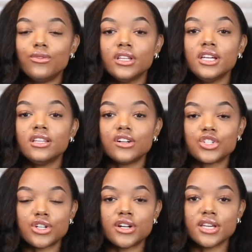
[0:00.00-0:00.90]
really
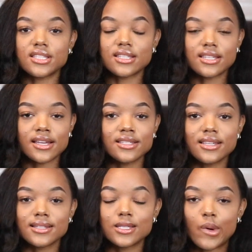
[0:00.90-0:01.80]
luxurious scents
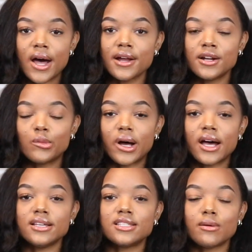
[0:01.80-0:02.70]
inspired
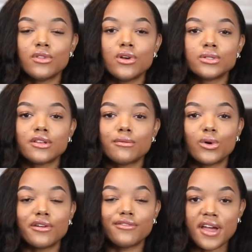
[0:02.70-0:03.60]
by some of those
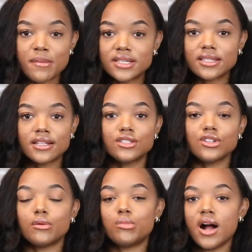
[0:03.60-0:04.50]
more famous scents
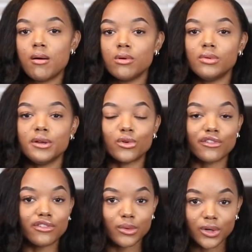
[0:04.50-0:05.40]
you're probably more
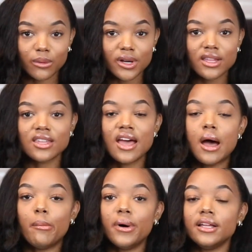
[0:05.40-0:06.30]
familiar with,
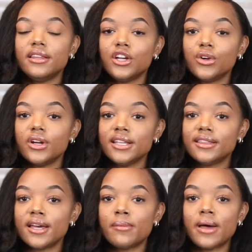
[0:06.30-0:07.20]
but they create
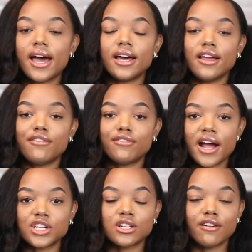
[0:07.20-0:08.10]
them at a
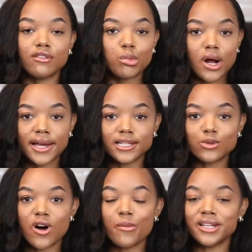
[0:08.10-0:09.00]
fraction of the
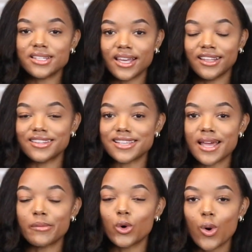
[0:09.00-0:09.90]
price while maintaining the
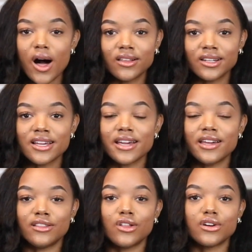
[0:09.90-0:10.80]
same quality
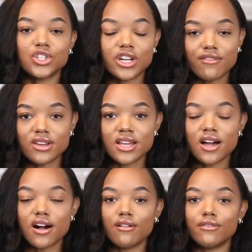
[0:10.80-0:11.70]
and longevity
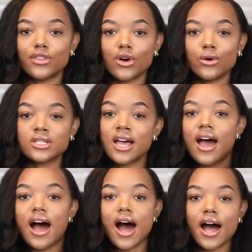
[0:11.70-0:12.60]
of those
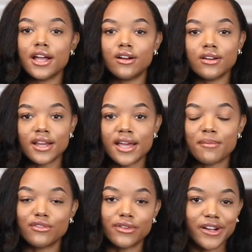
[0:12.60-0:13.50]
higher
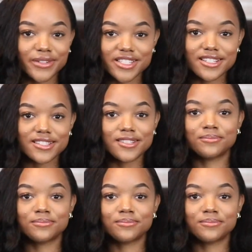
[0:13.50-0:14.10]
name fragrances.